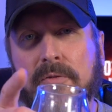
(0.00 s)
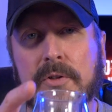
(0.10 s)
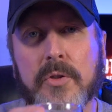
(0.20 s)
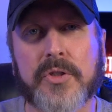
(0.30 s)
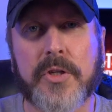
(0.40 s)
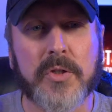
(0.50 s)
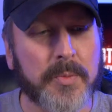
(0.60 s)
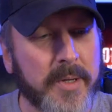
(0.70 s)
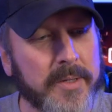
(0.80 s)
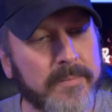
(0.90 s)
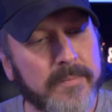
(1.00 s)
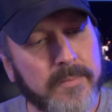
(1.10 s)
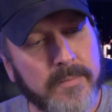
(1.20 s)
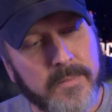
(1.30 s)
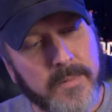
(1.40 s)
if you'll excuse me,
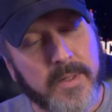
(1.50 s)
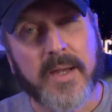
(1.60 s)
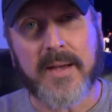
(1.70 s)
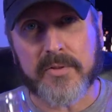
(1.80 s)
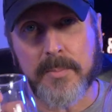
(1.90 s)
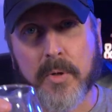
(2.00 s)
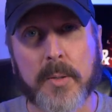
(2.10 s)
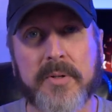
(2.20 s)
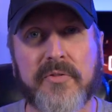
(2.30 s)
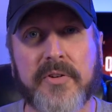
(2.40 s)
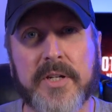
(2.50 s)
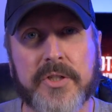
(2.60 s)
I have some bourbon to finish